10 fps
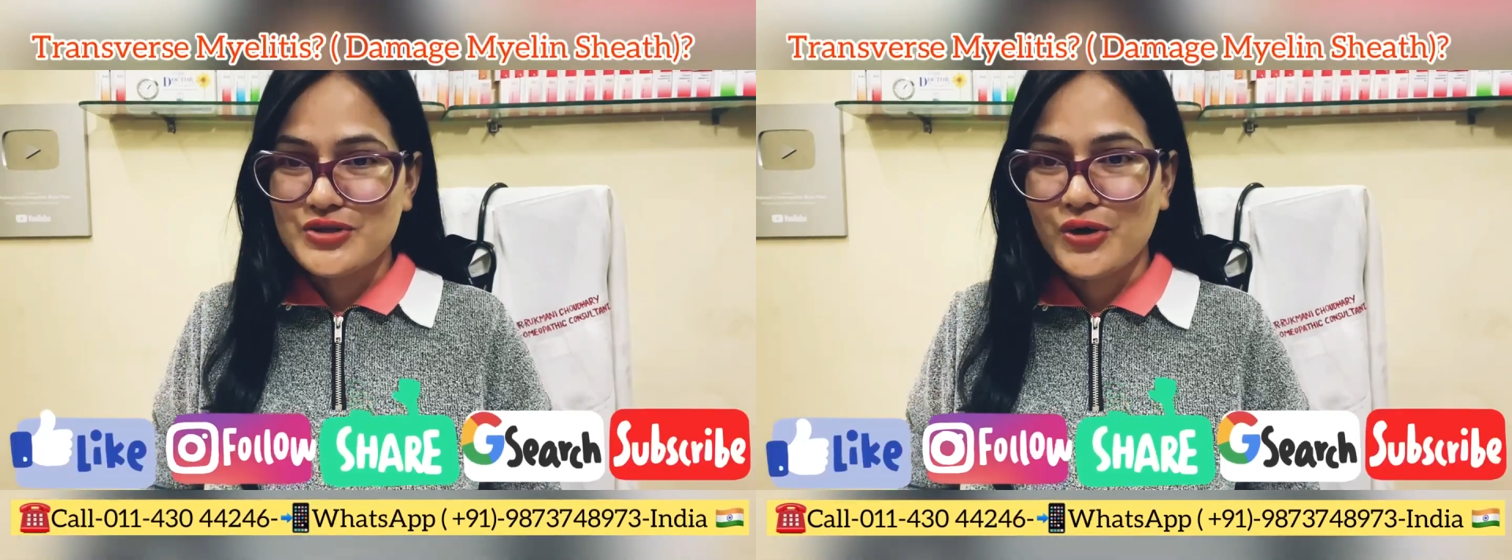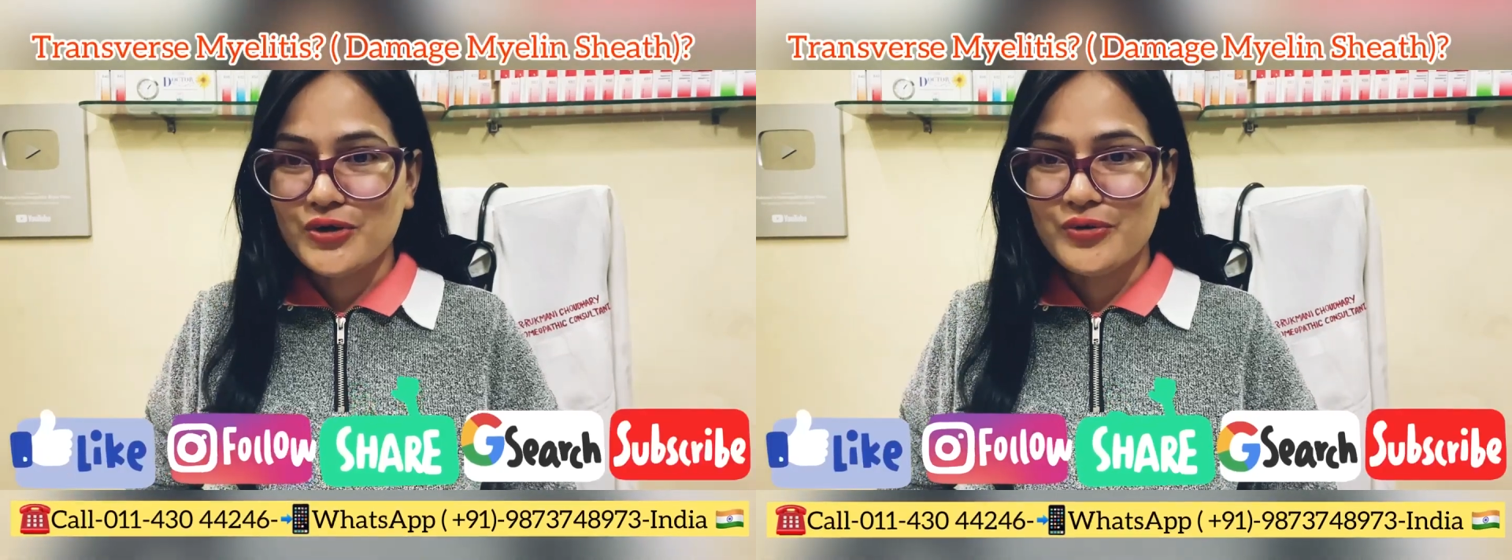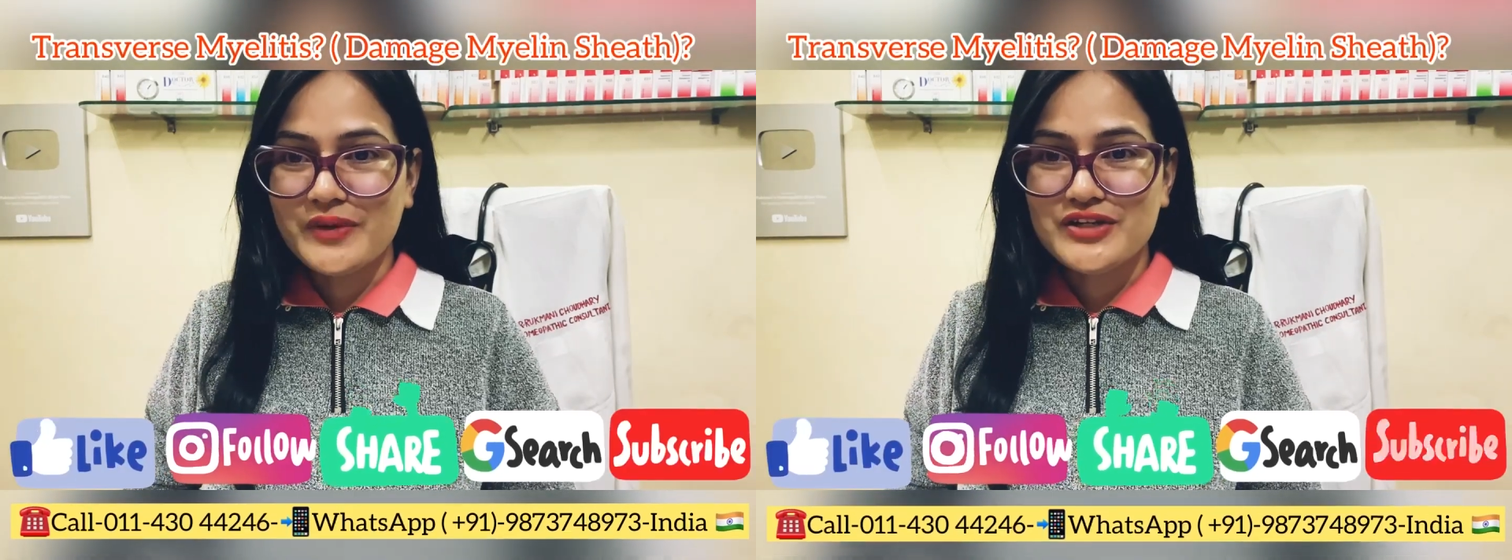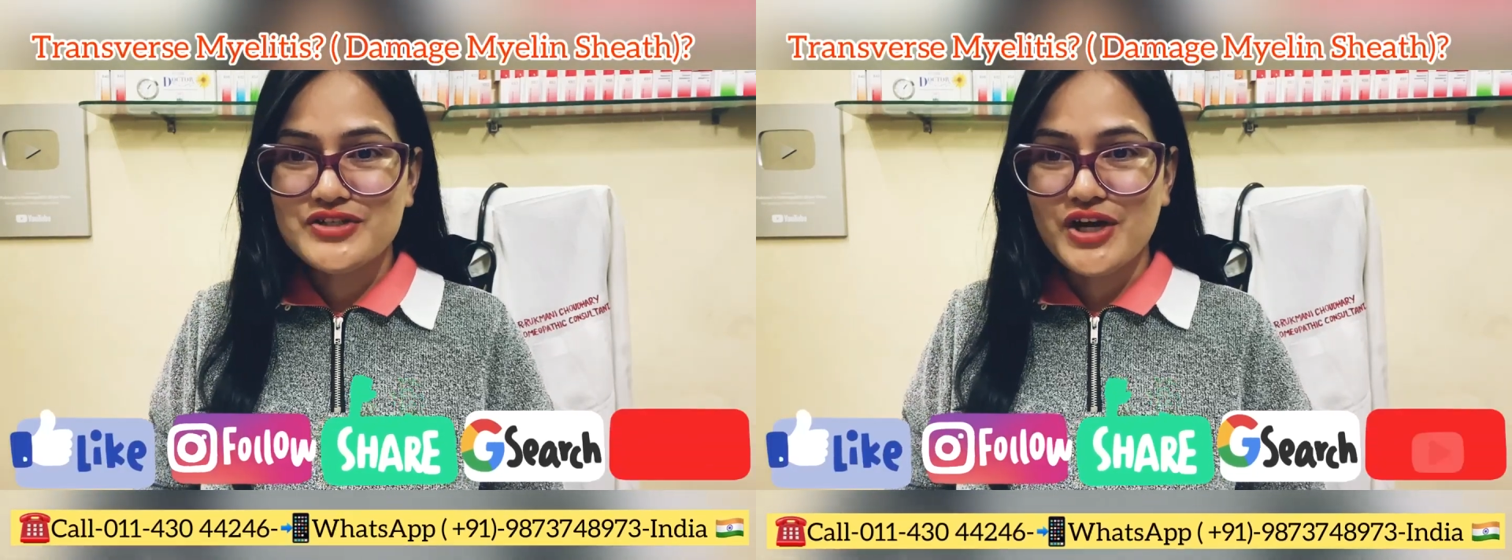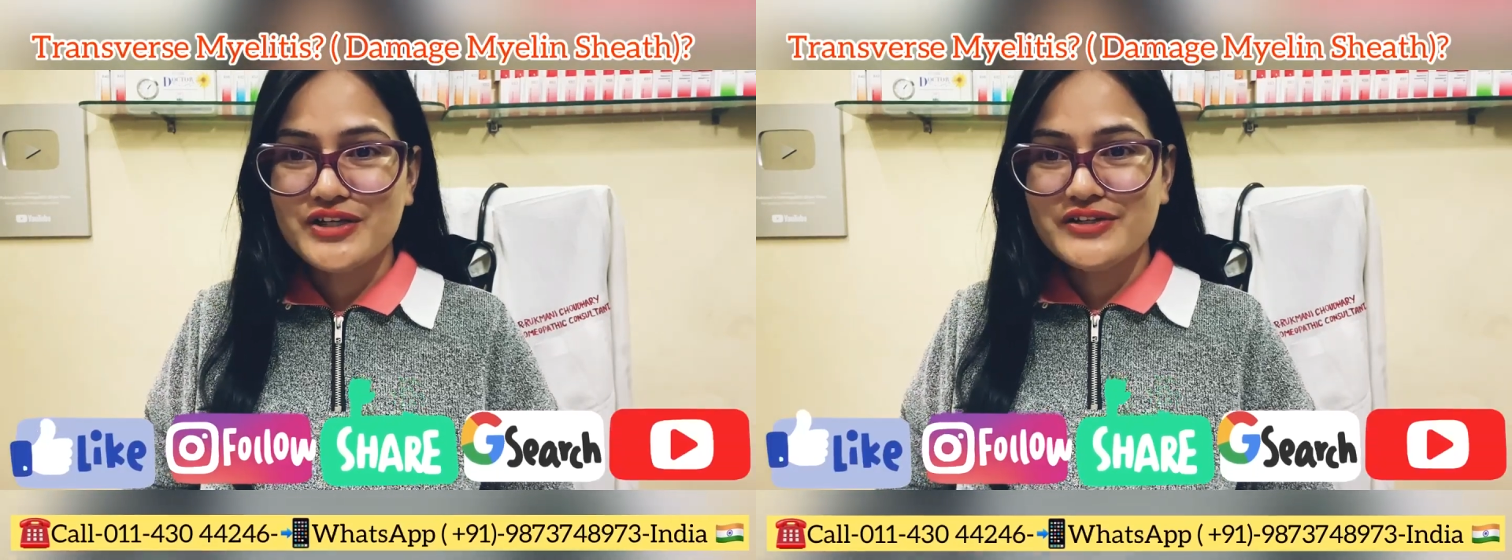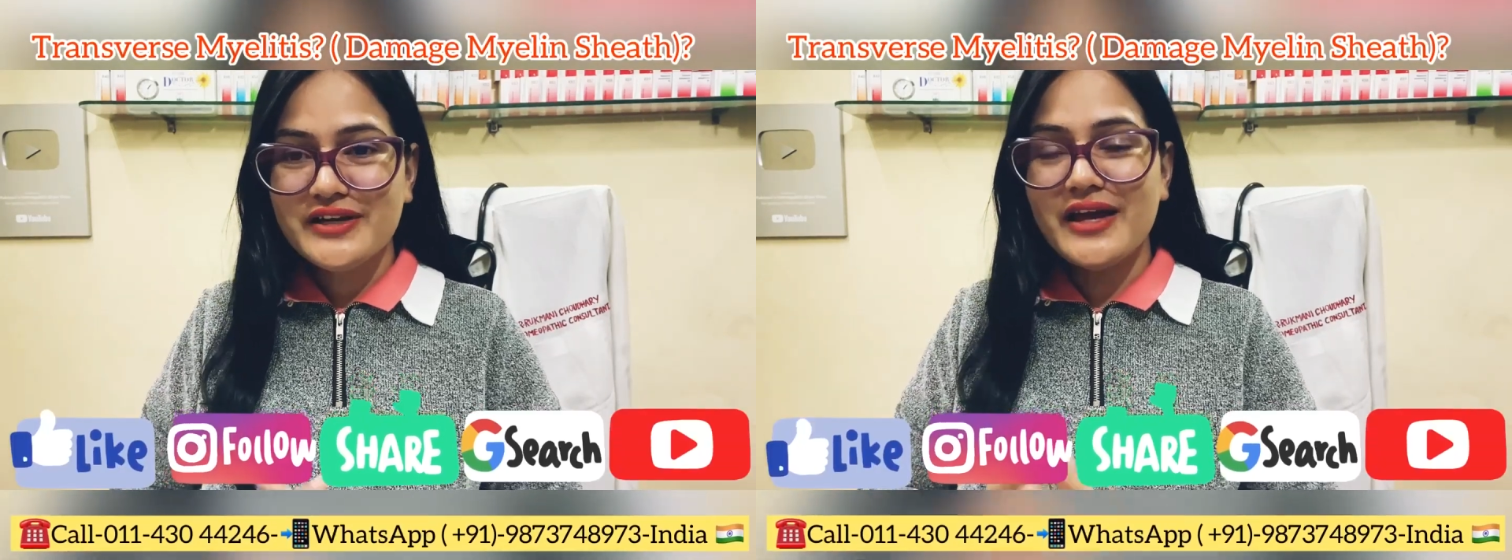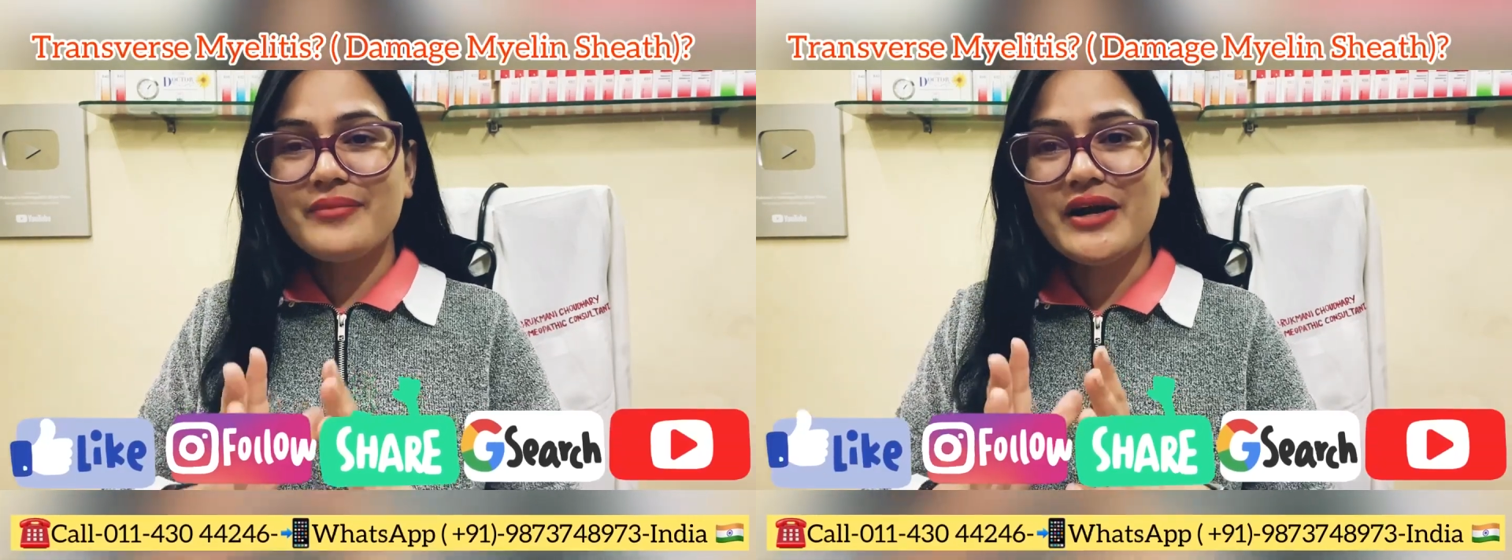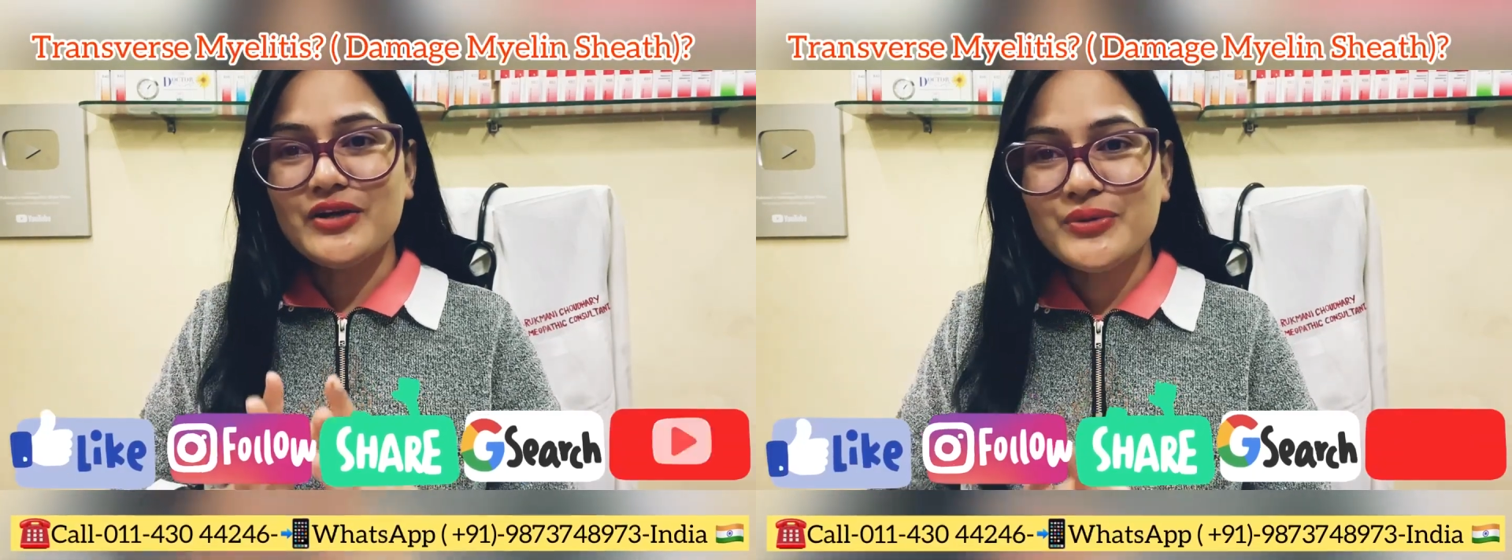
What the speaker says: Dr.RUkmani Choudhary and my